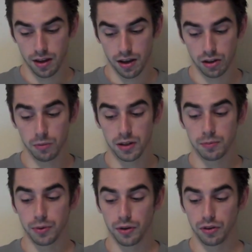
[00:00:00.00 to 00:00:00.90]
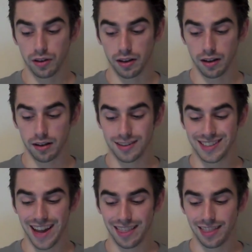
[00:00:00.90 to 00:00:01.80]
humans producing
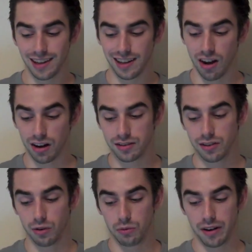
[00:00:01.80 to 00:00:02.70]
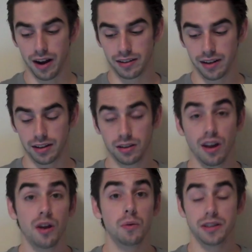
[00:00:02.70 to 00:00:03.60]
xanthine oxidoreductase,
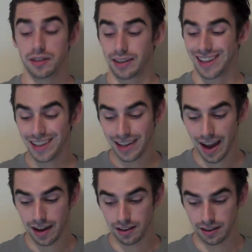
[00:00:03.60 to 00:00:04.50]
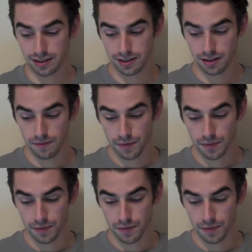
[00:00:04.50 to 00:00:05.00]
which is a key catalyst